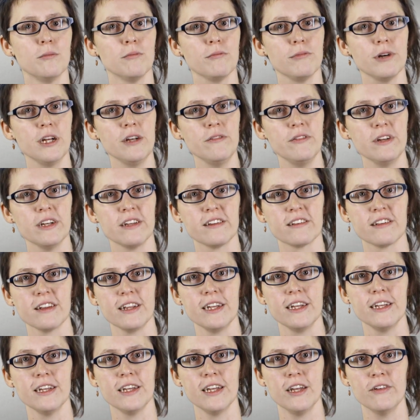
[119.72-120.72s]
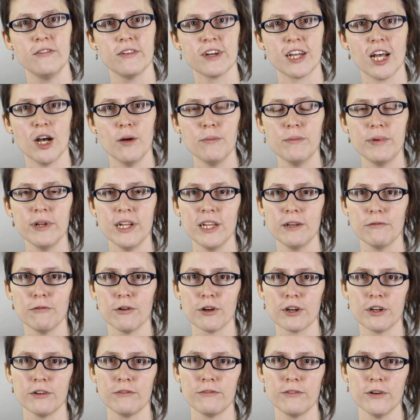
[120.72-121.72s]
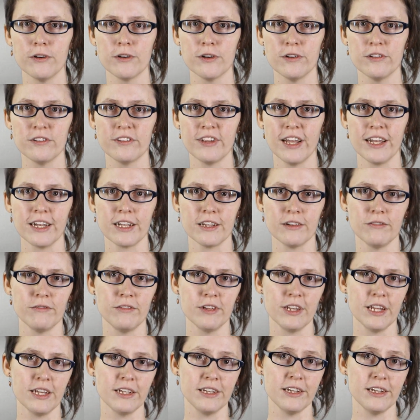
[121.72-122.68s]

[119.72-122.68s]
Previously, if a company wanted photos taken for their